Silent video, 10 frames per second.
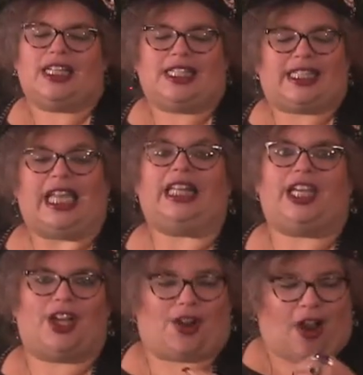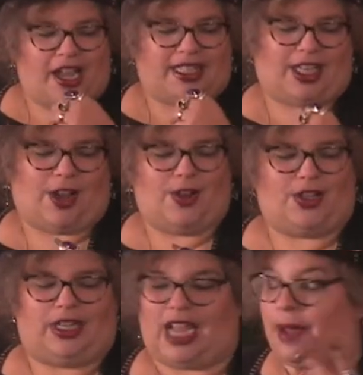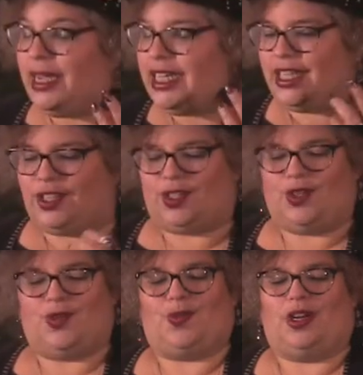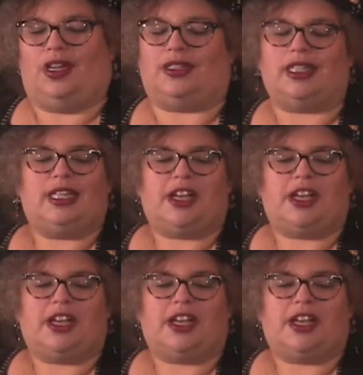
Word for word: sailing across the ocean, coming to this New World.